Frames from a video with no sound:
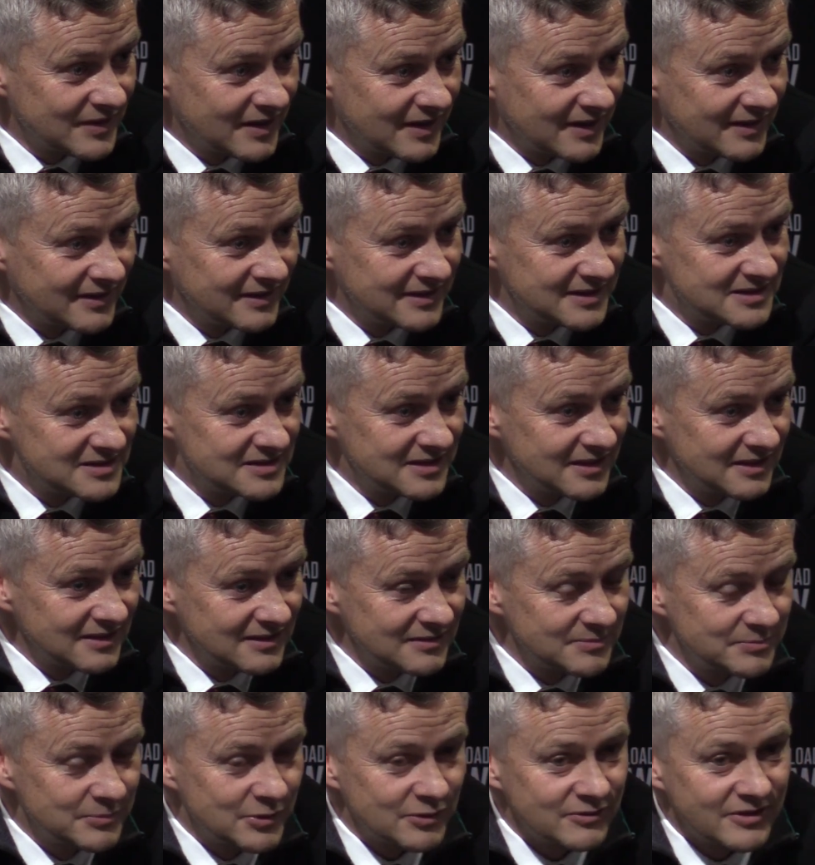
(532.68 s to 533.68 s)
And he
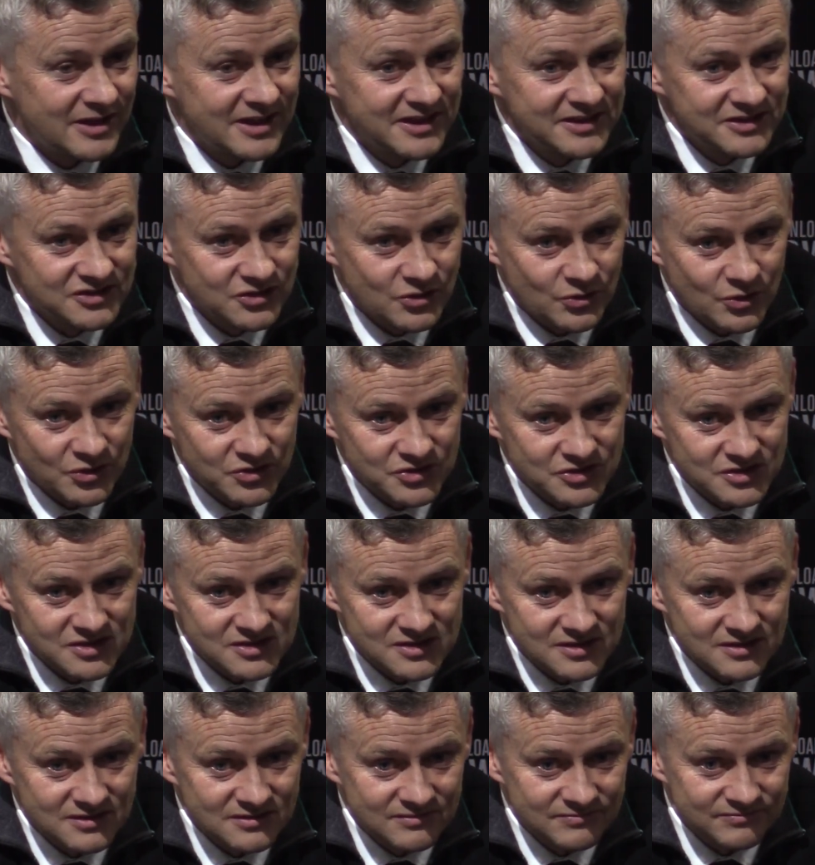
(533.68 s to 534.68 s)
still provides
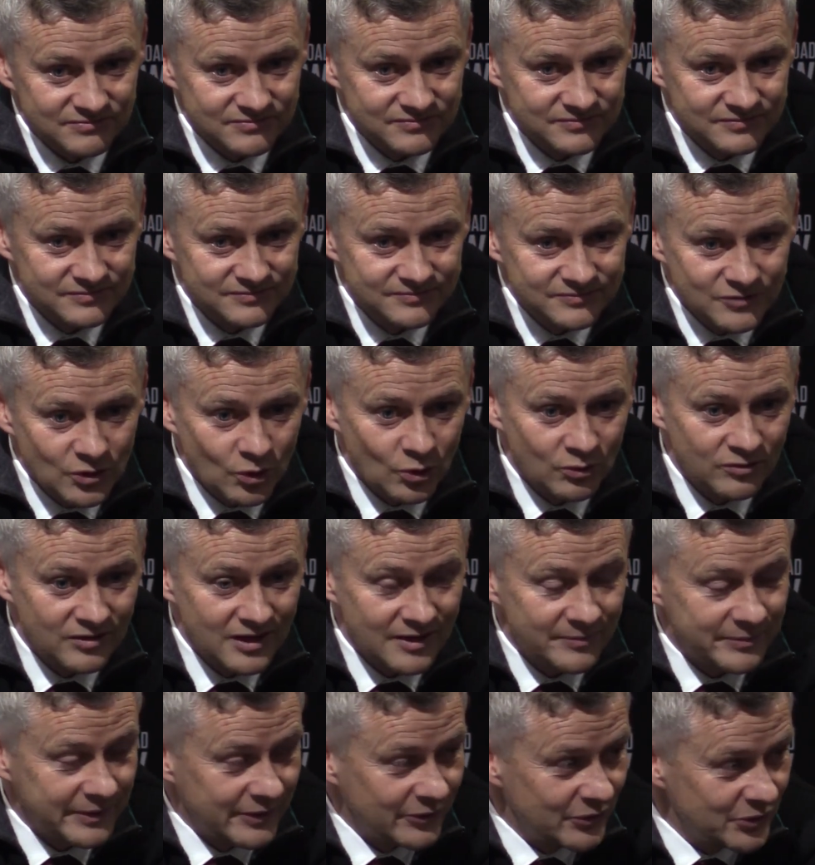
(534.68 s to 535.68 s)
crosses and
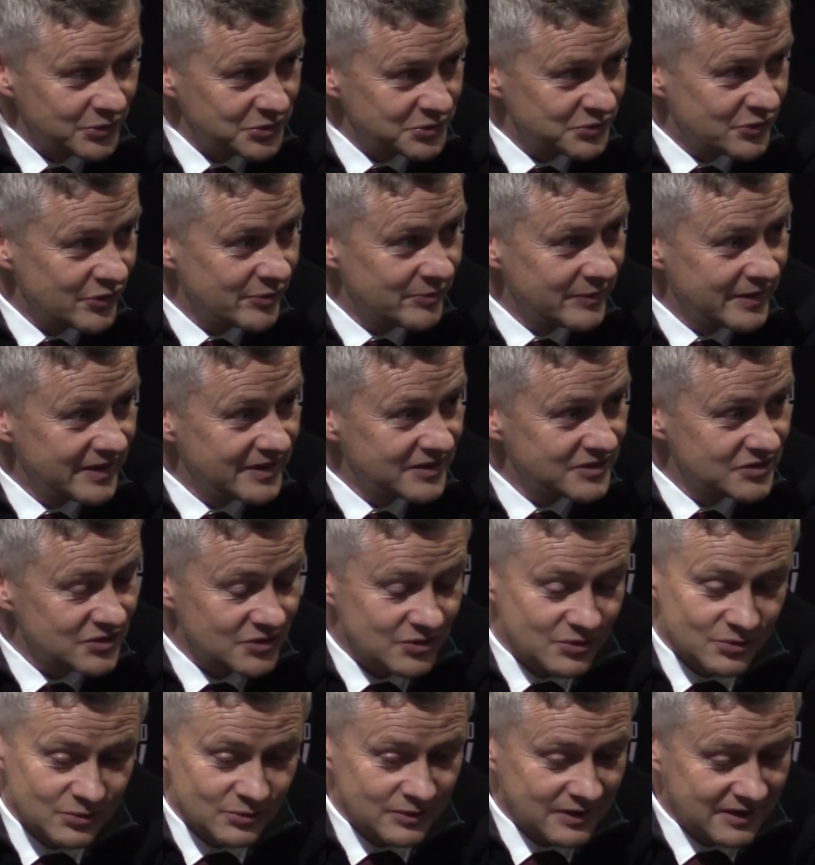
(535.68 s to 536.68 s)
overlapping runs from there,
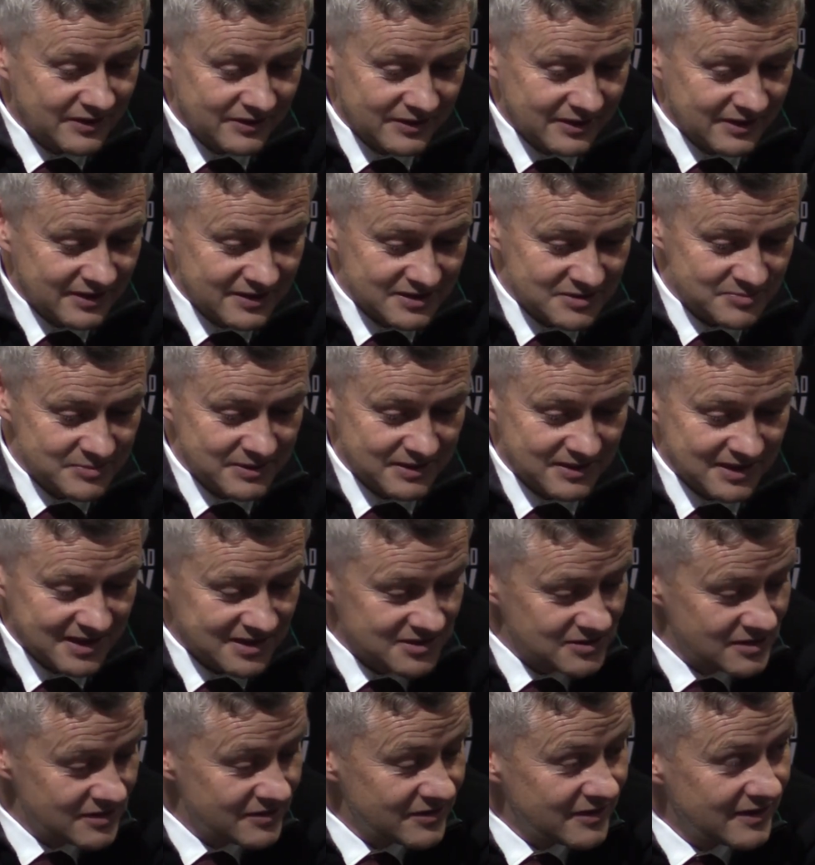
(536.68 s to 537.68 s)
so I think he's been
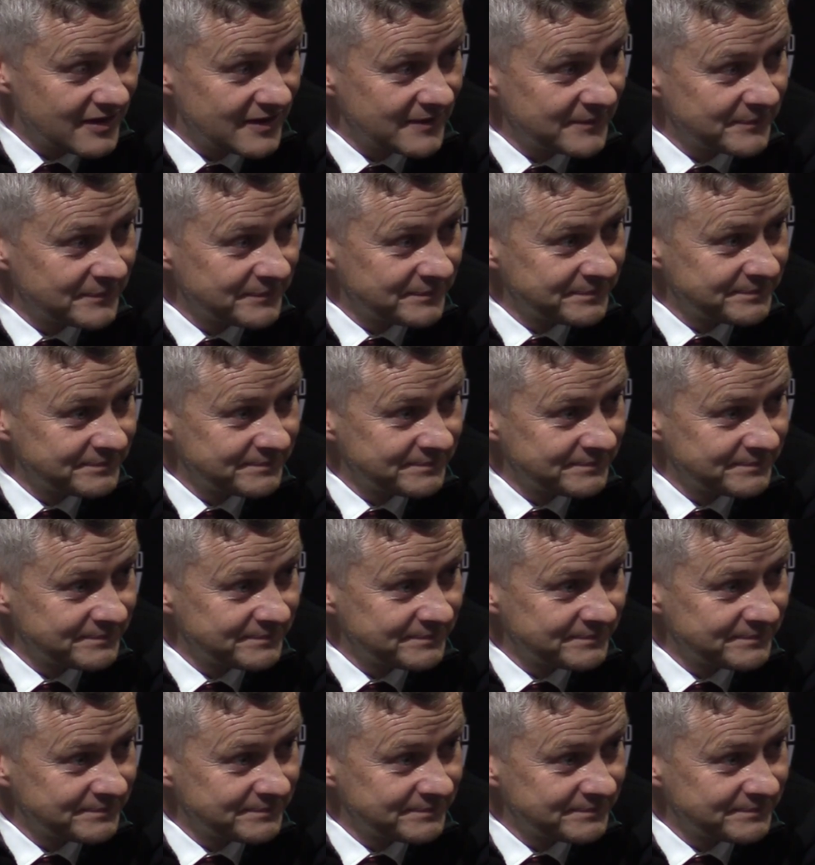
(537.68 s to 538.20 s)
excellent there.